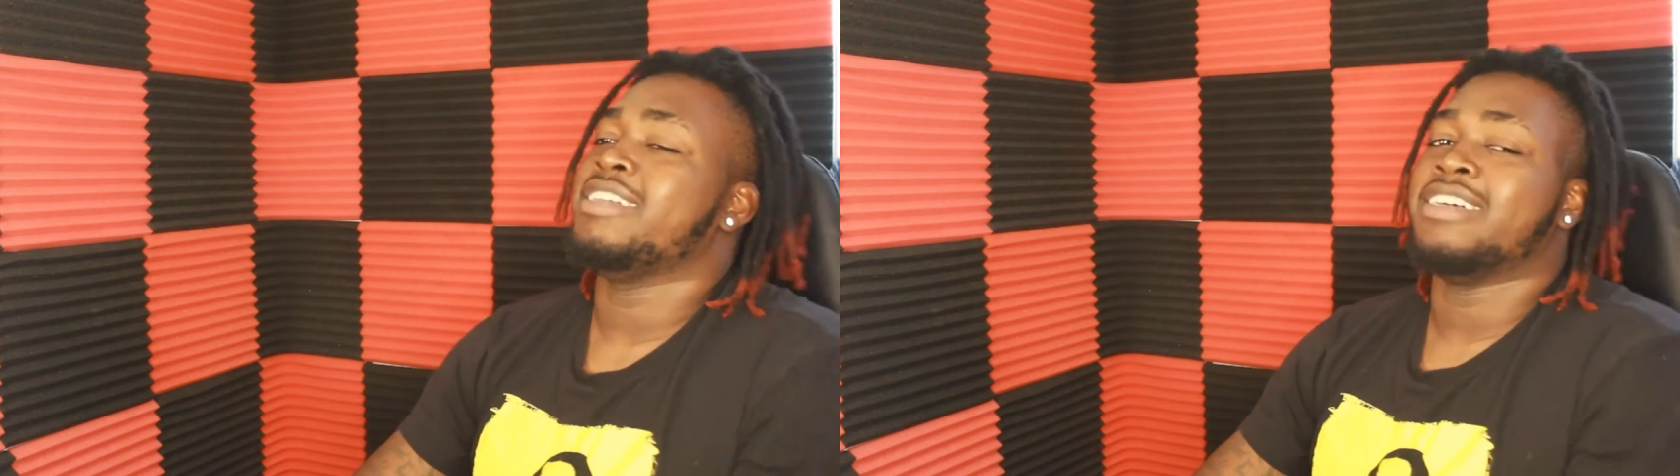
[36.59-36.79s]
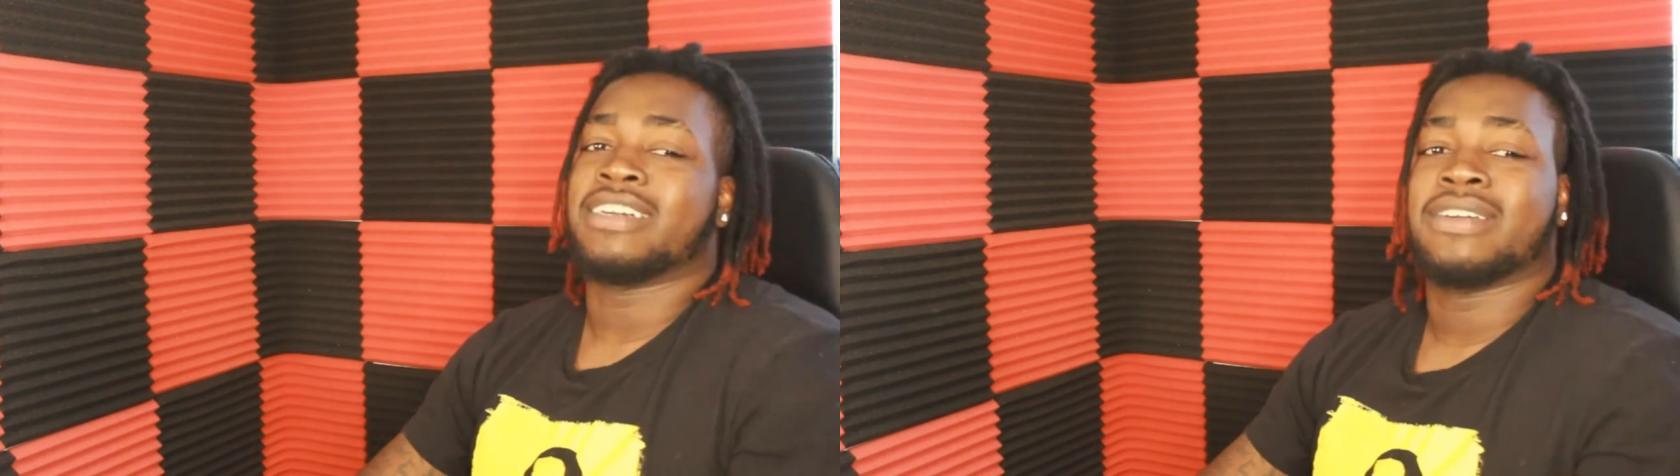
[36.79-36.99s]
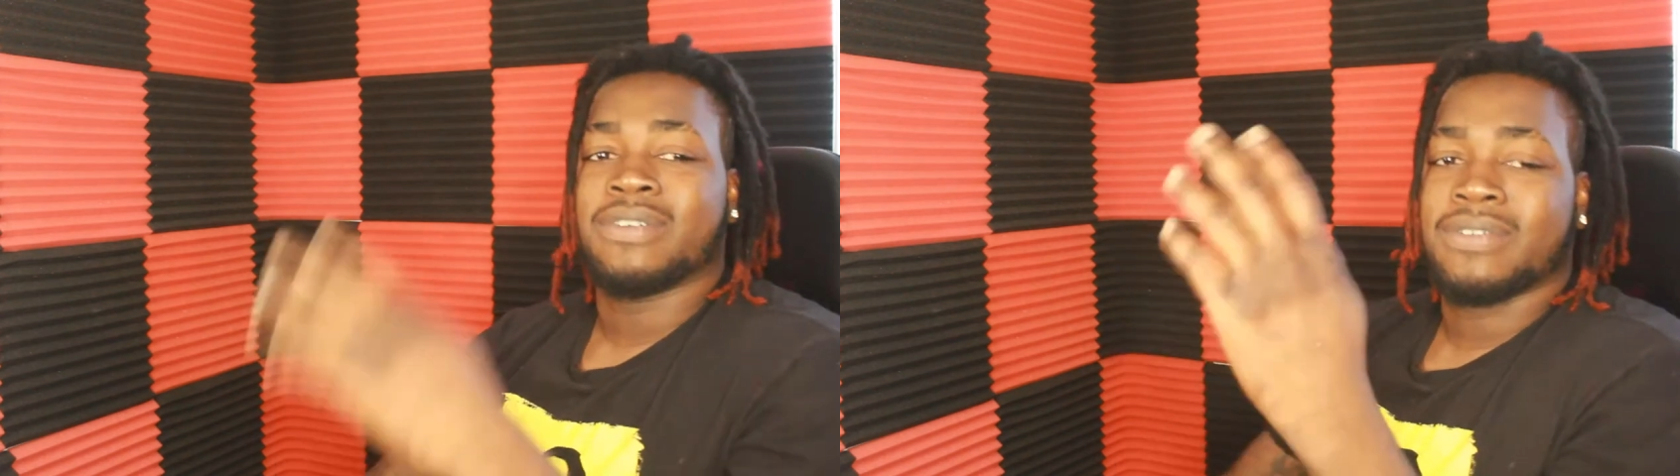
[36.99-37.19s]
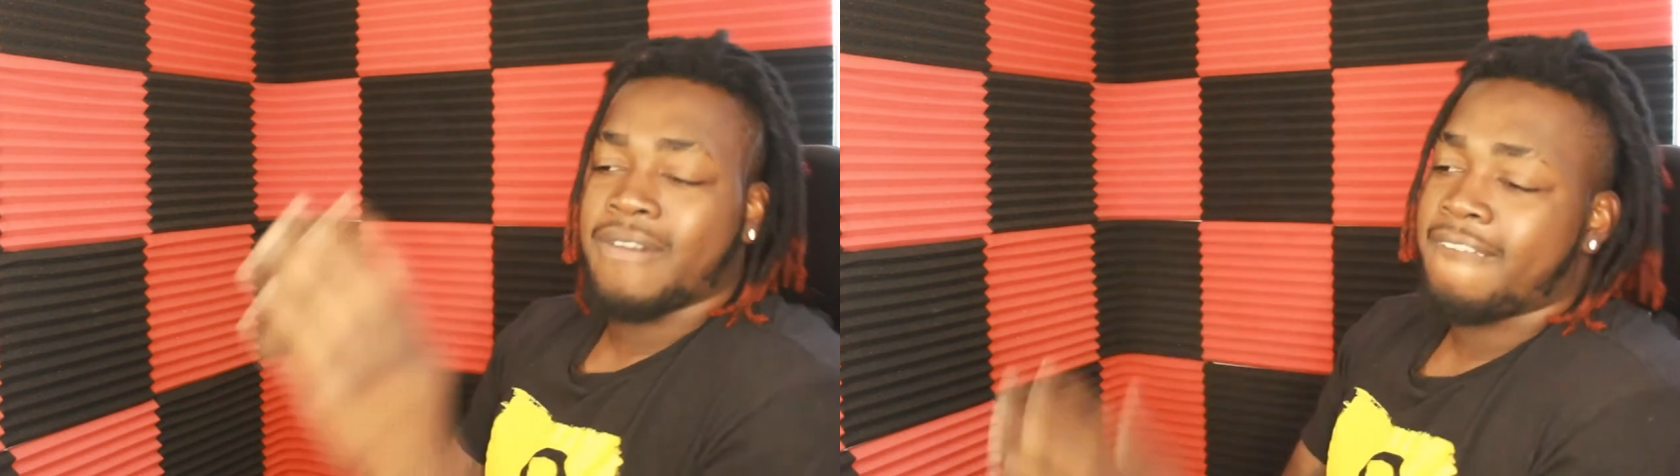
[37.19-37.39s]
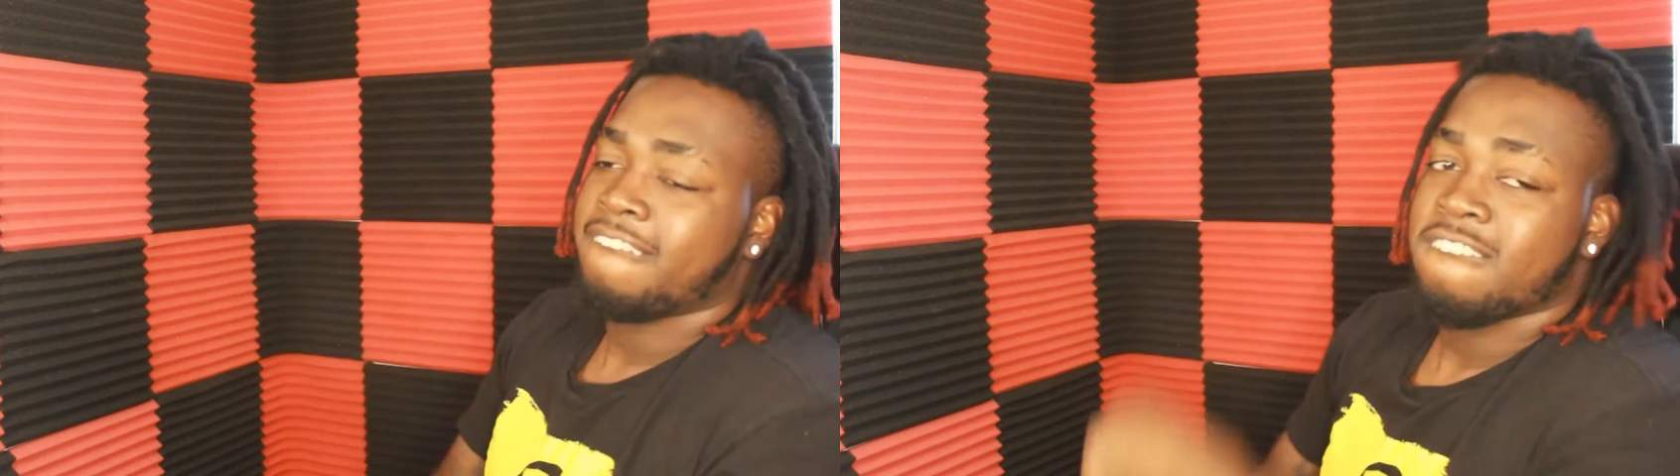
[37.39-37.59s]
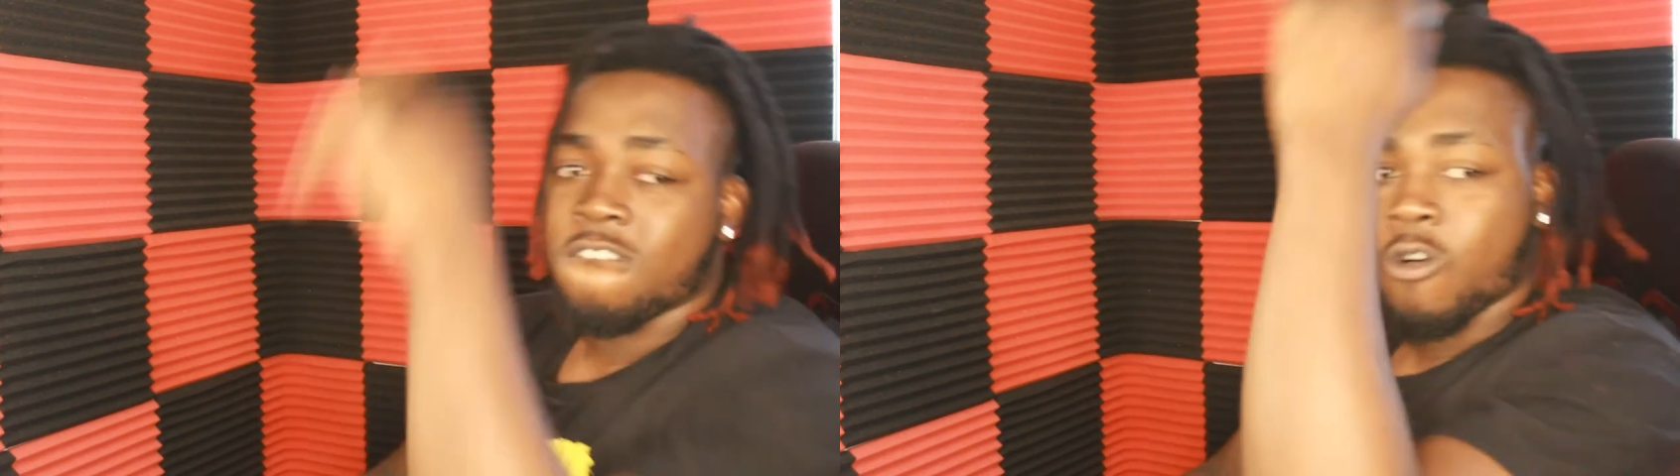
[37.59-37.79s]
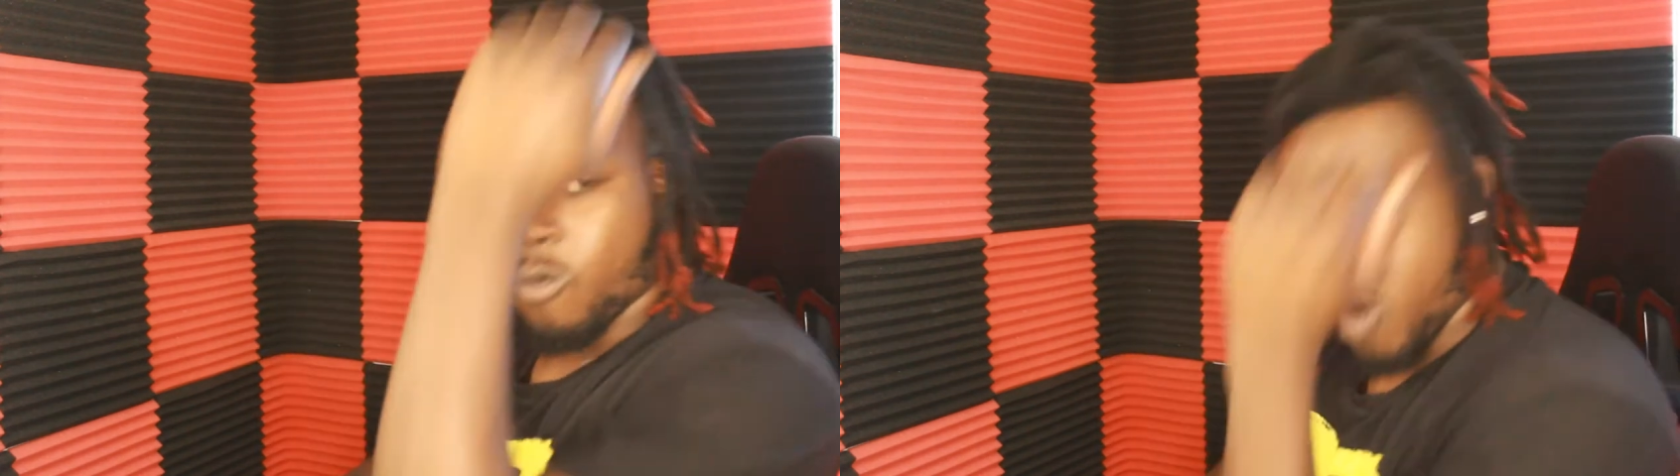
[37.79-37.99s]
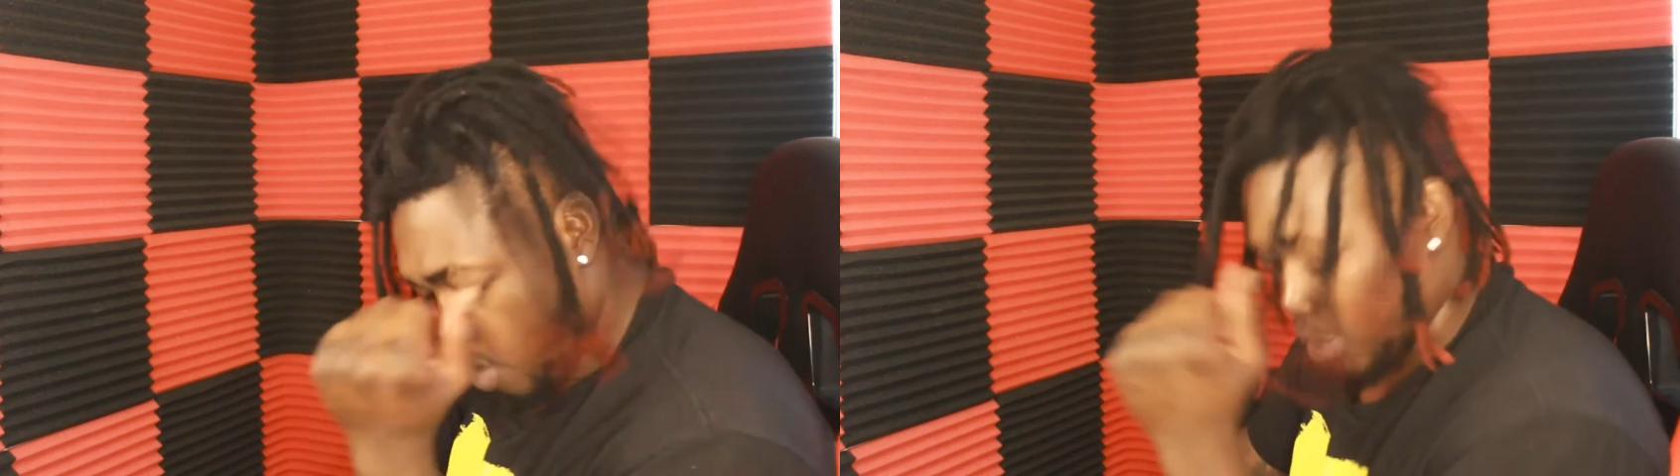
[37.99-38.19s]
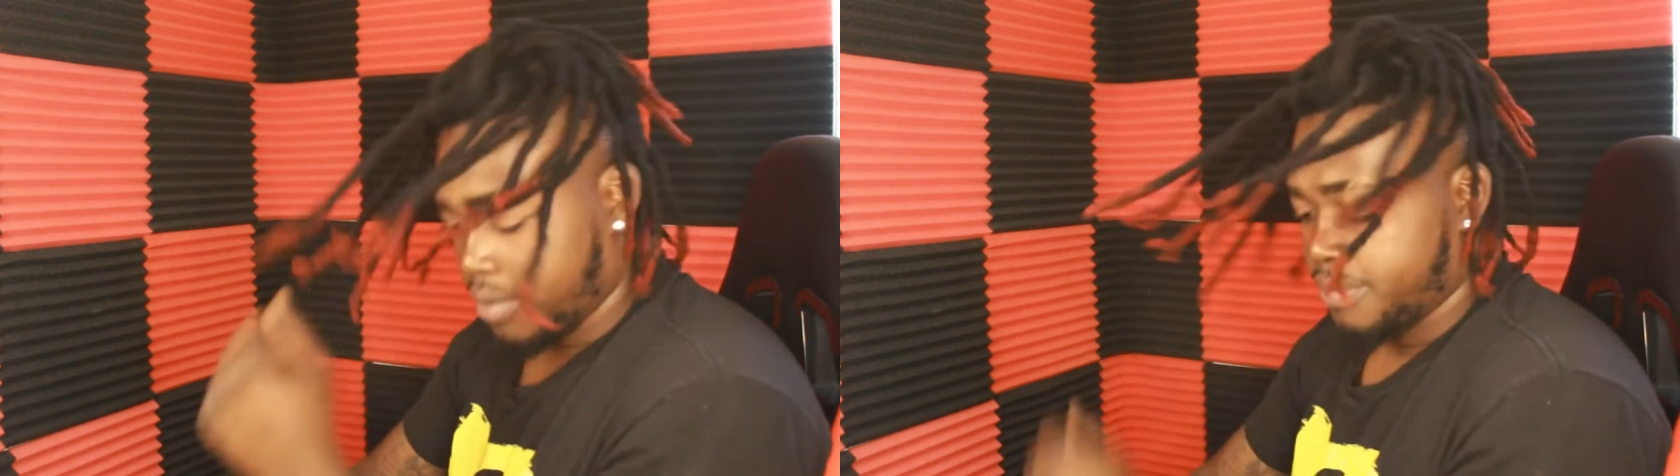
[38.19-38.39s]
look, roll it.